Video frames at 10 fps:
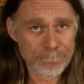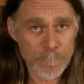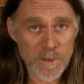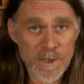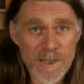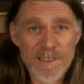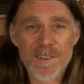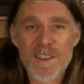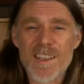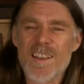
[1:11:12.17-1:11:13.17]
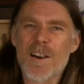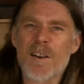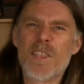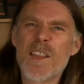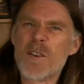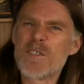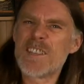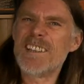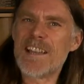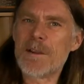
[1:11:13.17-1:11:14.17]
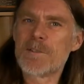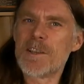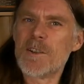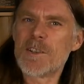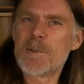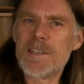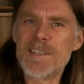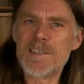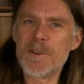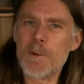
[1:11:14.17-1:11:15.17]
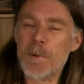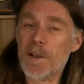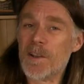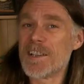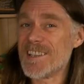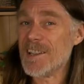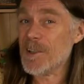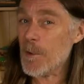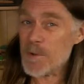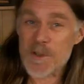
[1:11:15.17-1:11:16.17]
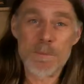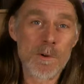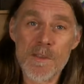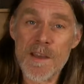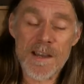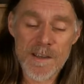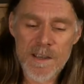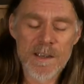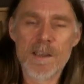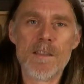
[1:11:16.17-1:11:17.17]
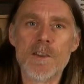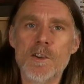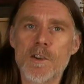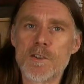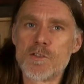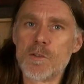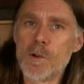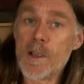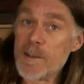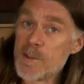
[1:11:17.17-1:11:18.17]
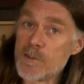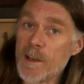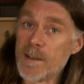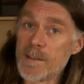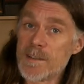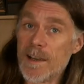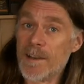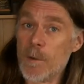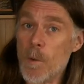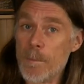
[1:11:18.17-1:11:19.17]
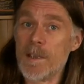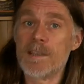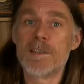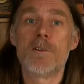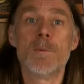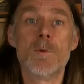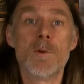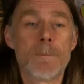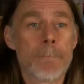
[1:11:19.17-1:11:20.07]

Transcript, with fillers: But you can, I think I've seen down to like 22, but like I say, you go much smaller than that, then you're going to struggle getting strings and it won't be a guitar anymore.